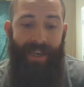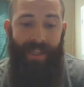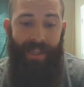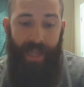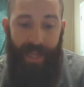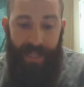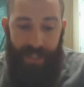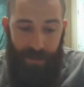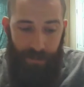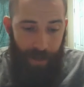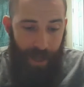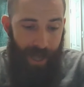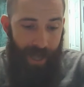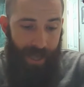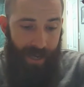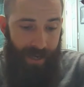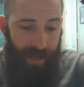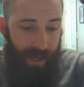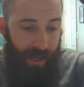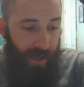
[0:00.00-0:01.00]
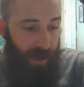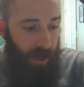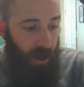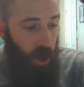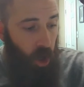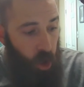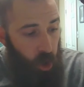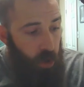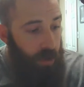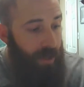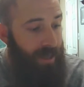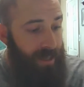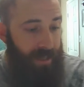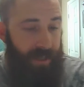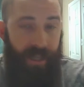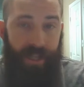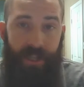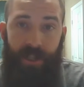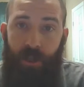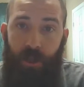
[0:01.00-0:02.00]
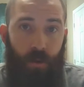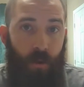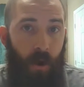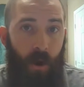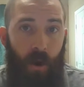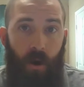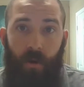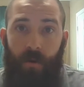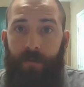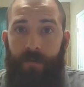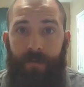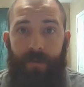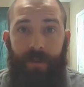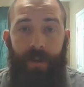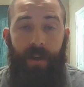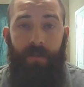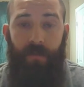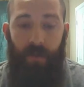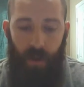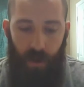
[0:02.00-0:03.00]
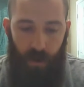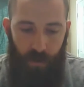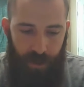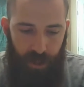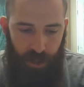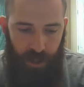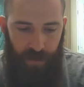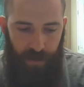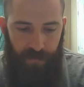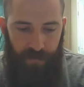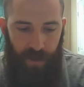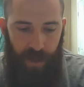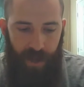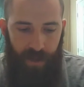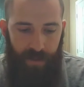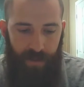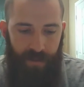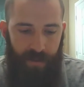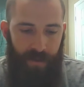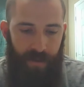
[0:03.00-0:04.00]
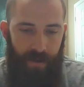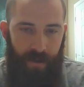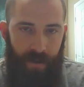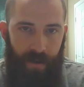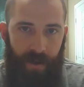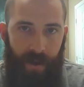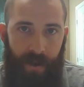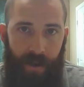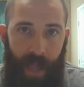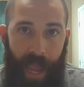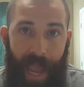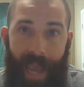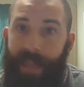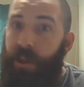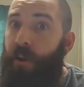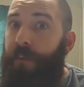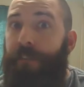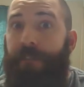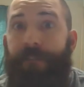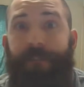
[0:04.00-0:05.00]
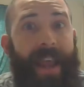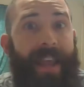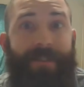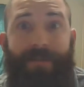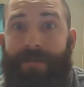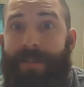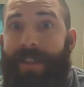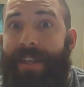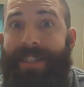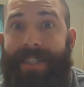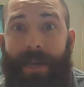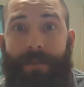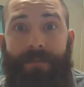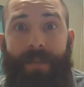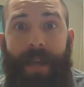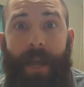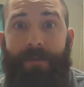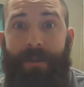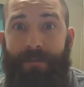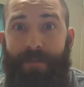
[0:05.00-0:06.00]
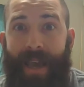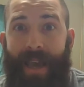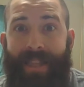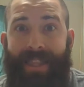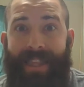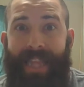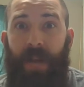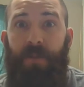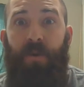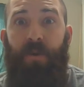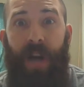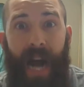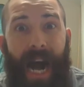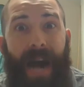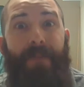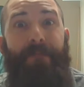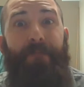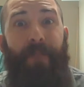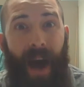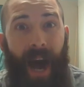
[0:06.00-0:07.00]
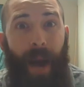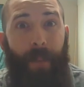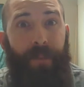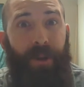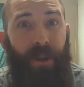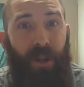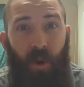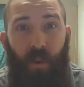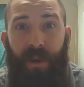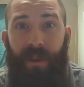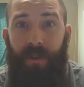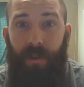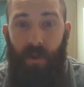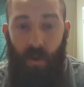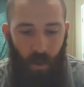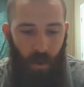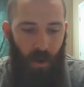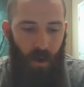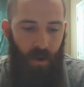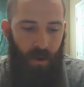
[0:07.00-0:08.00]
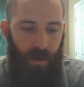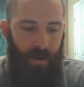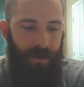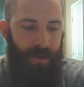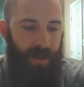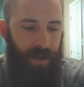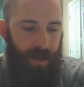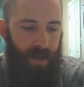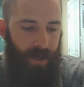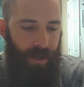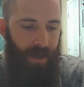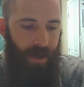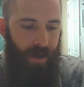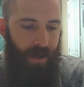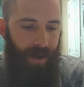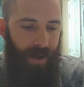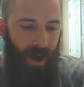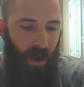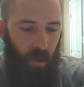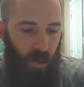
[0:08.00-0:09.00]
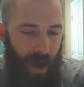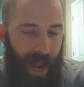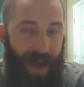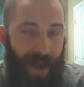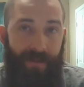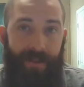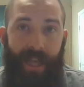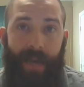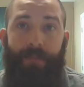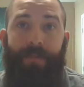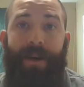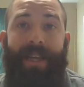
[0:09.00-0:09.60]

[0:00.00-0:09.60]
These men earnestly strove for the Christian faith, and their faithfulness sometimes meant that they were unpopular with the world around them.